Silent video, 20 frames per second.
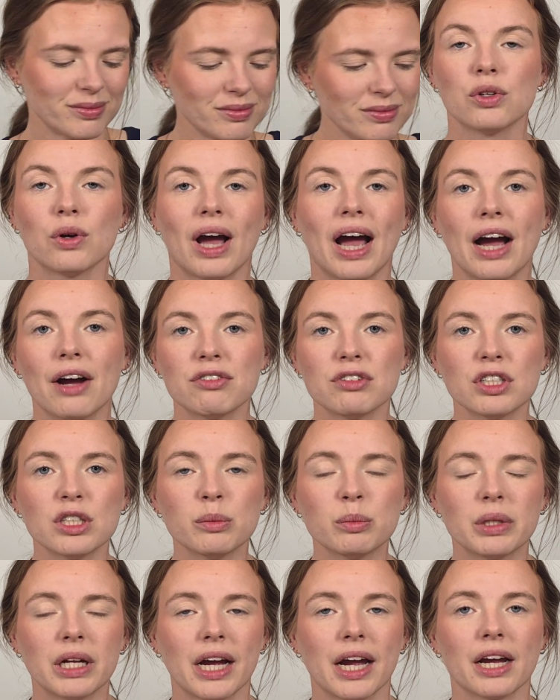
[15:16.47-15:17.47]
So after
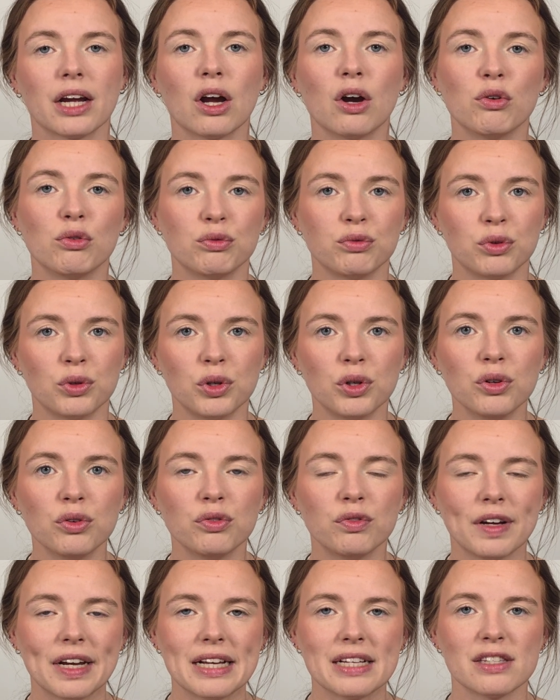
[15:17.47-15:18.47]
applying a
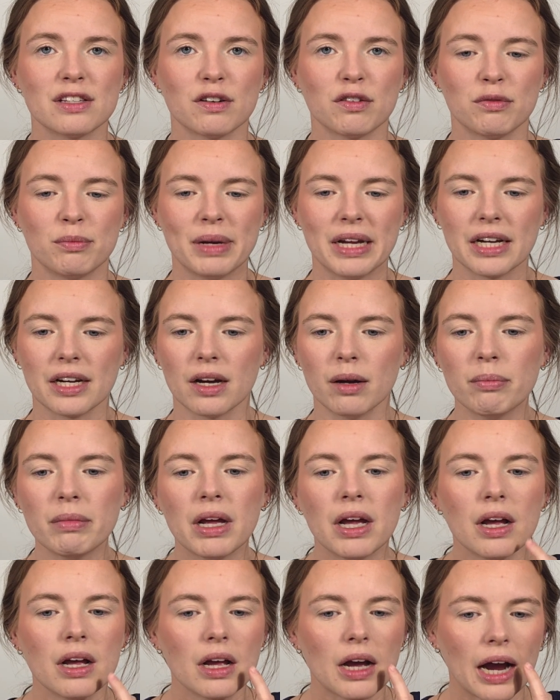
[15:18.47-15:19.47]
full face of makeup,
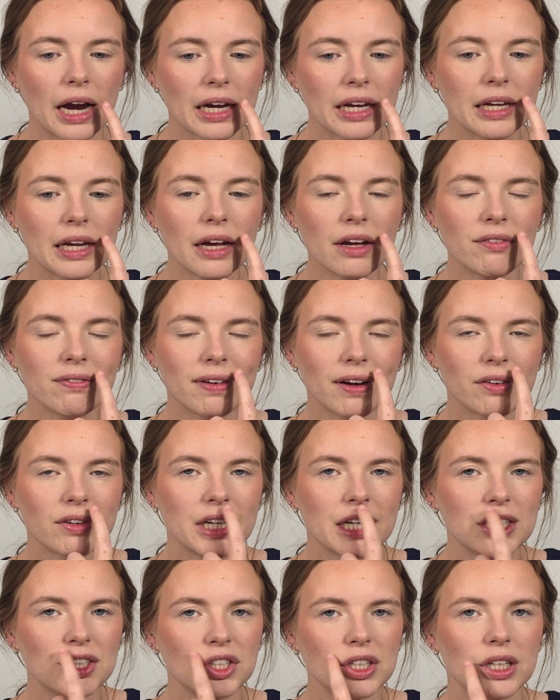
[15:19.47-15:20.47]
I get
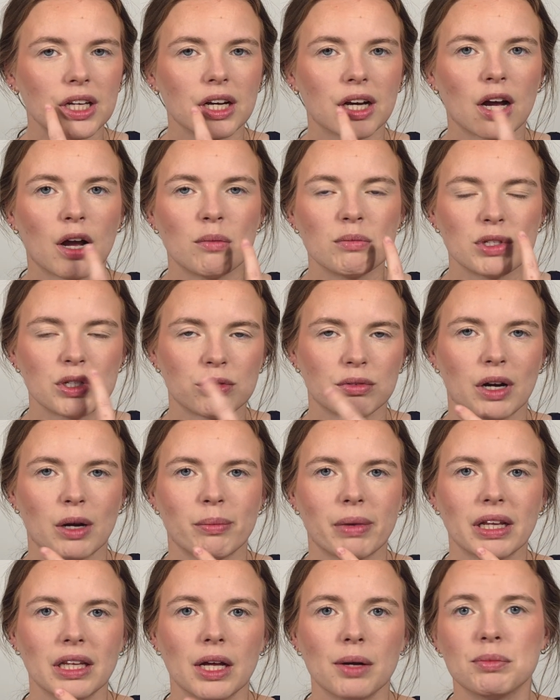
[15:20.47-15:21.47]
foundation that comes around
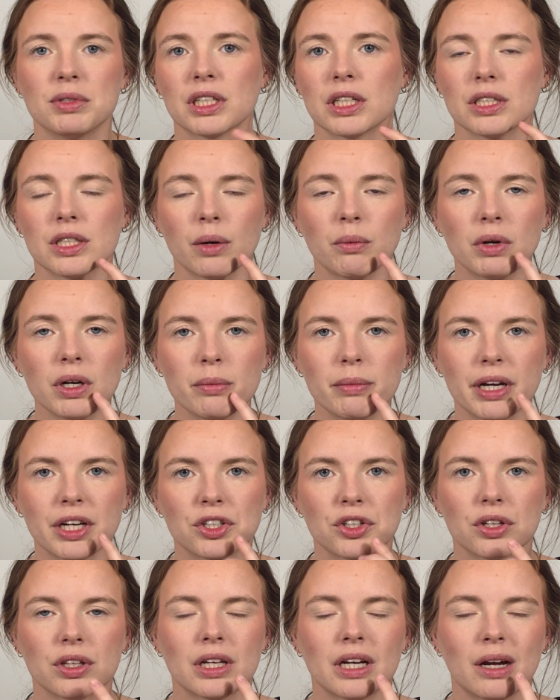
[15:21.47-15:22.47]
my lips because I want to make
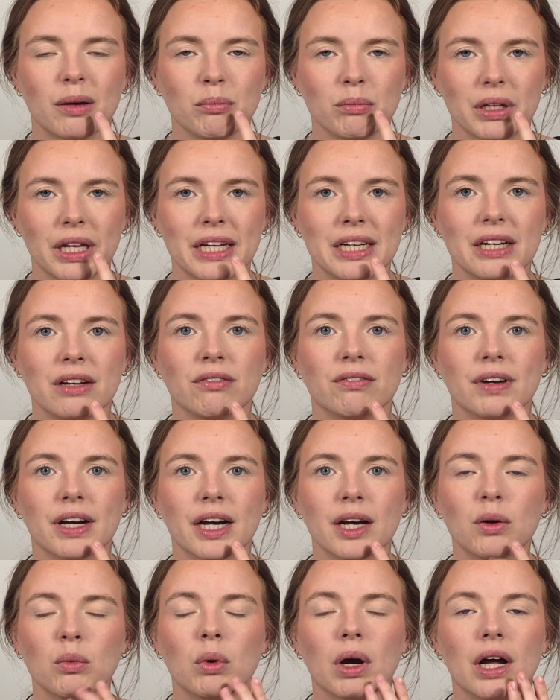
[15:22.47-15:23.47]
sure that I'm blending
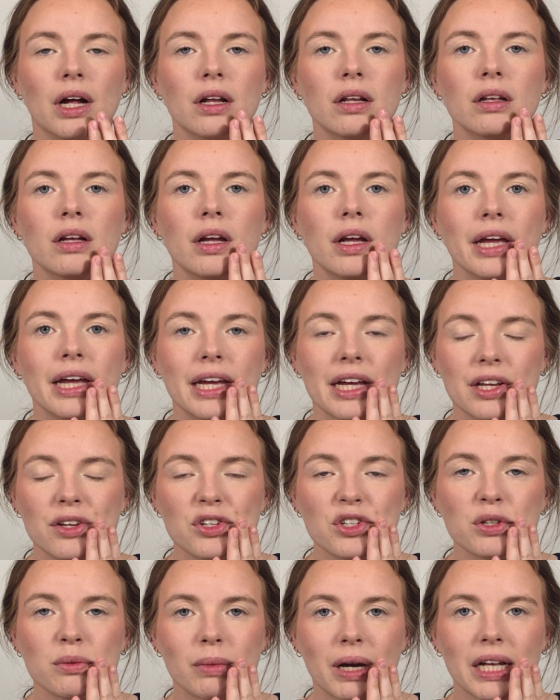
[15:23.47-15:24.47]
very well
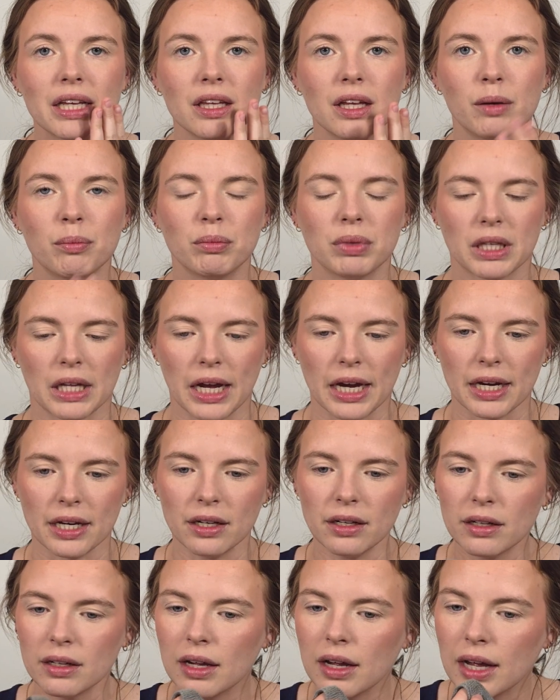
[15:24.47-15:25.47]
into my lip
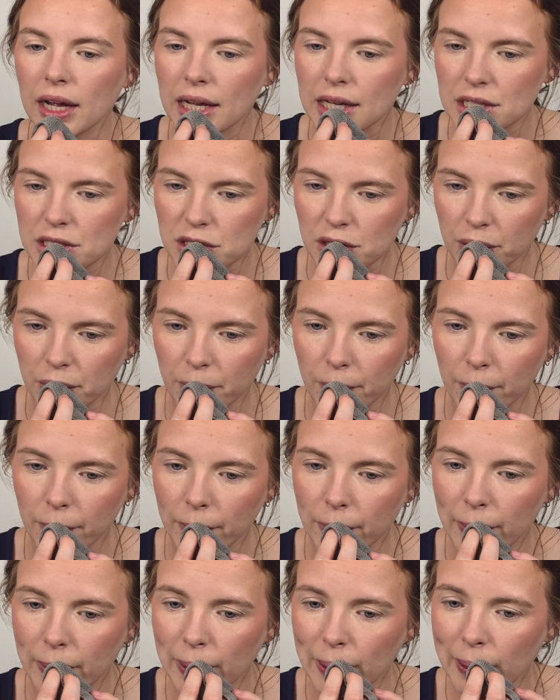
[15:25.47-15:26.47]
line.
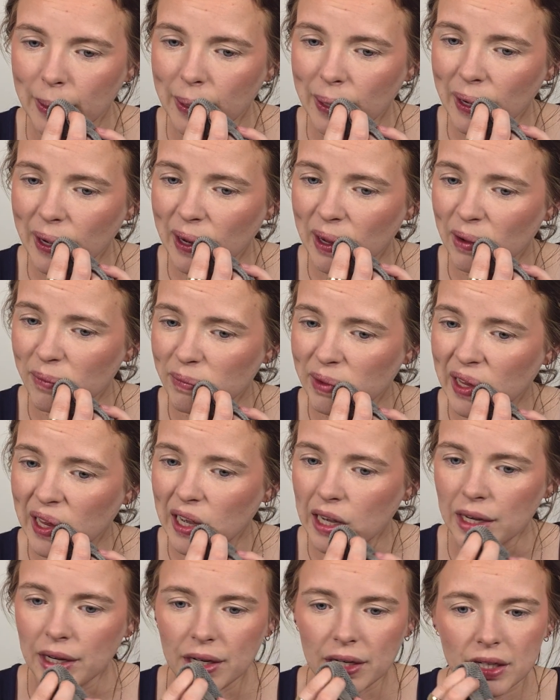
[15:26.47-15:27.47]
So I'm going to come
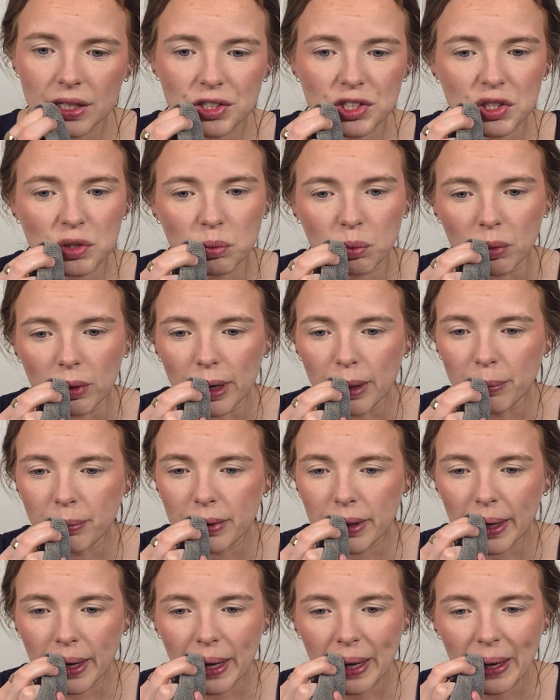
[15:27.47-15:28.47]
in and just wipe
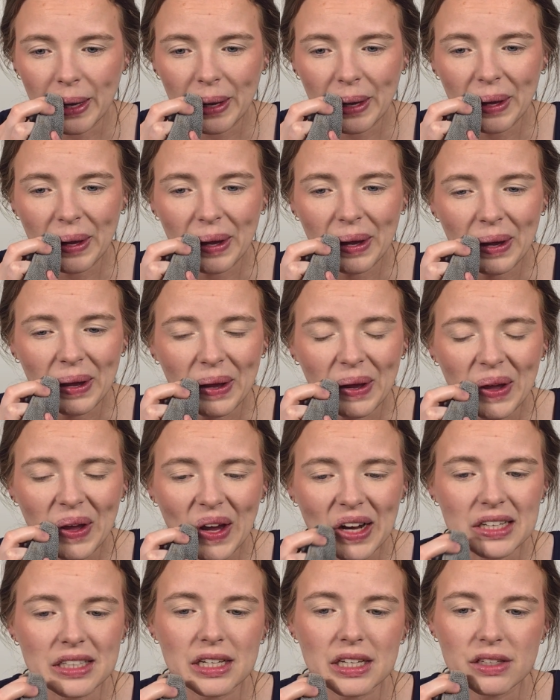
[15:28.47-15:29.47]
that
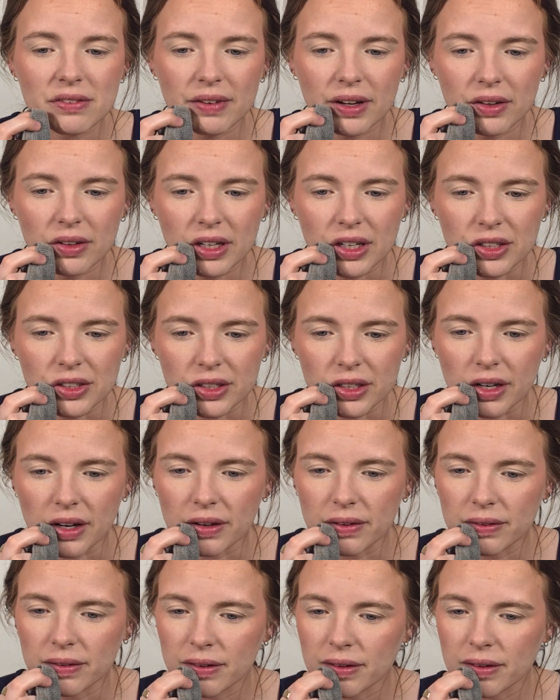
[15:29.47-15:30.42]
excess foundation off.